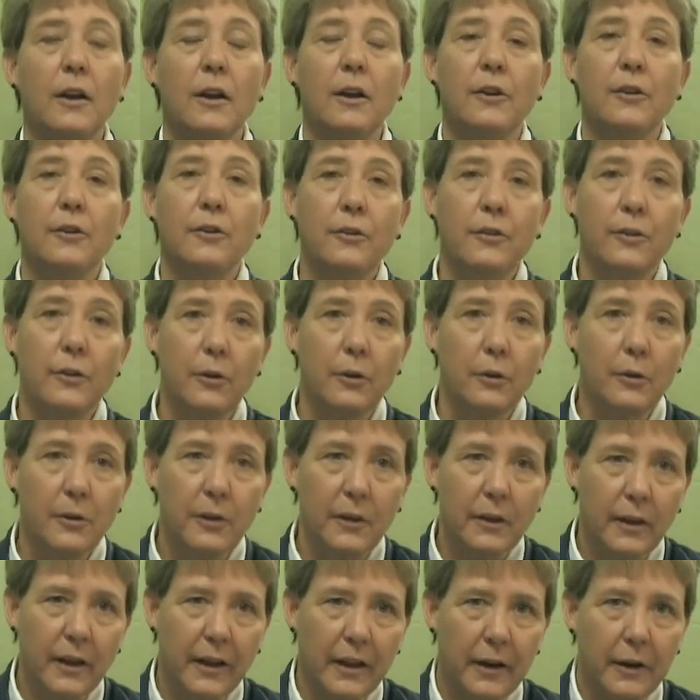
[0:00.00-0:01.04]

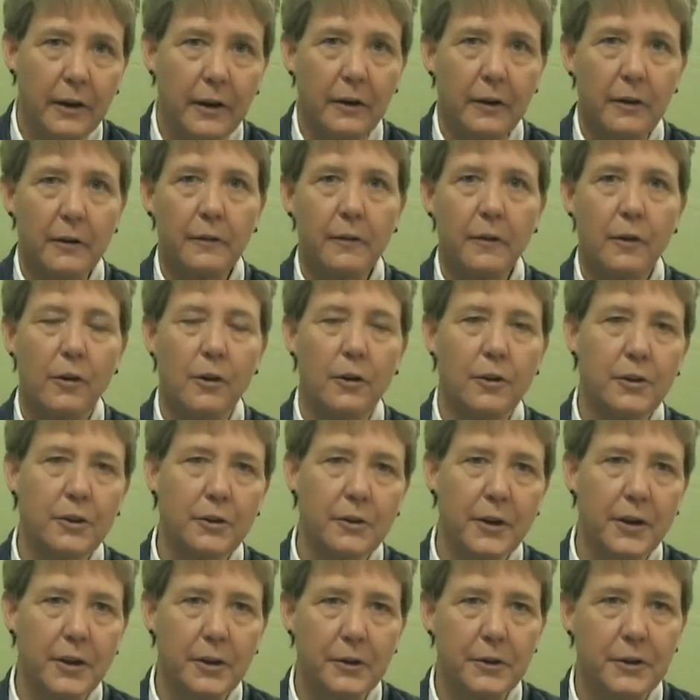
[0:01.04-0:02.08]
so all
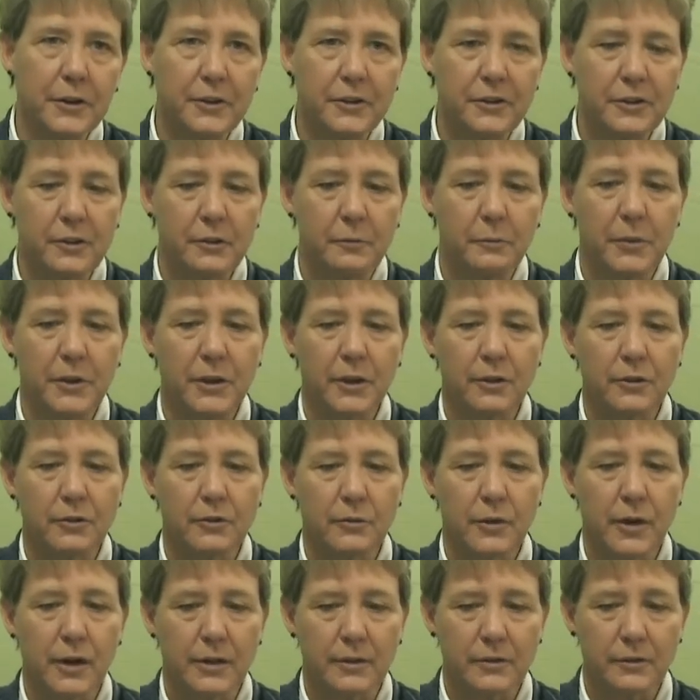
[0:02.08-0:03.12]
your areas could be
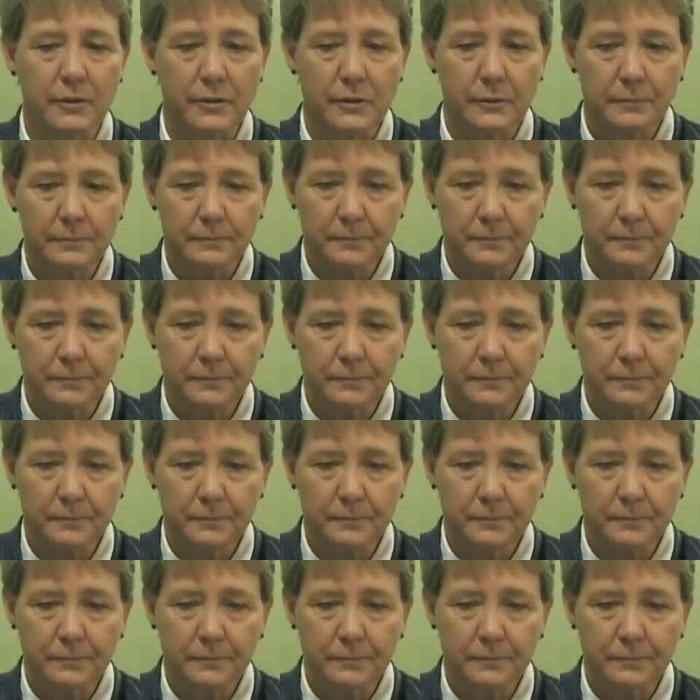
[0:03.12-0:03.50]
addressed.